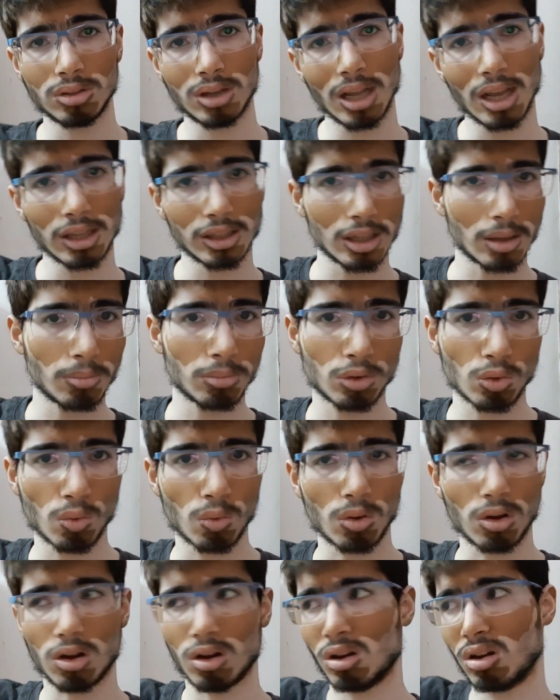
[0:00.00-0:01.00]
Take them
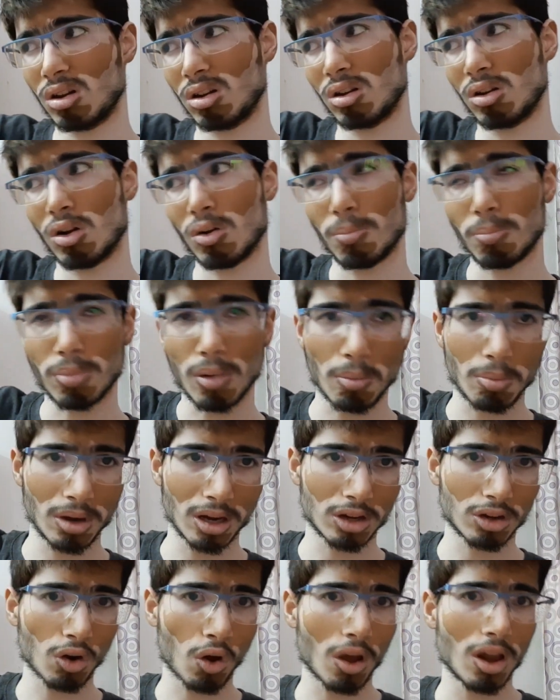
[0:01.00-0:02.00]
to a
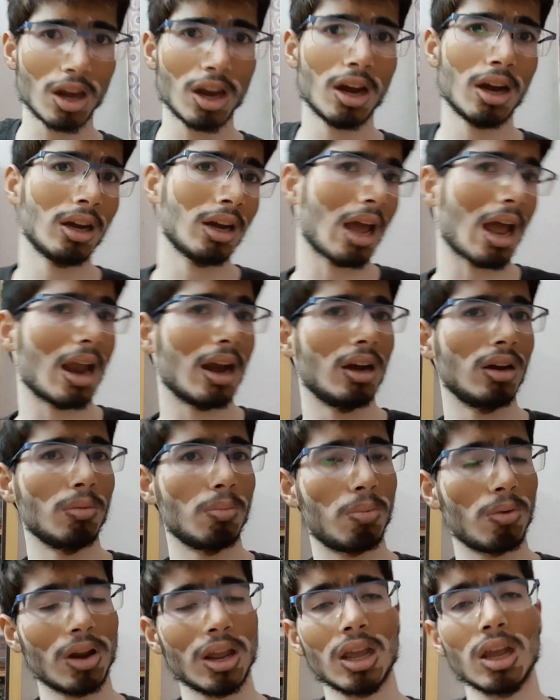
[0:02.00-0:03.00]
public toilet
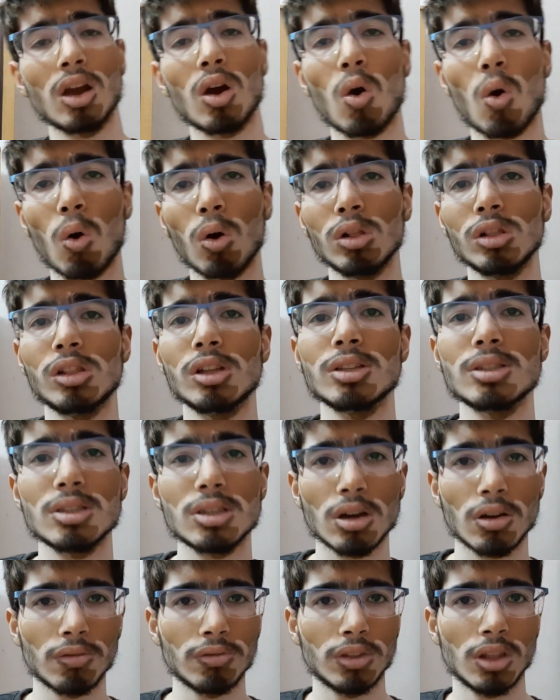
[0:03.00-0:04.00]
and bring all the
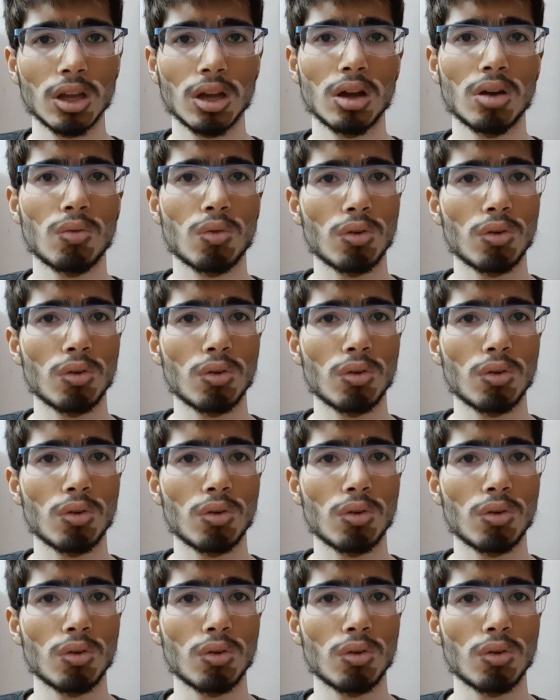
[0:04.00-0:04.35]
stuff there,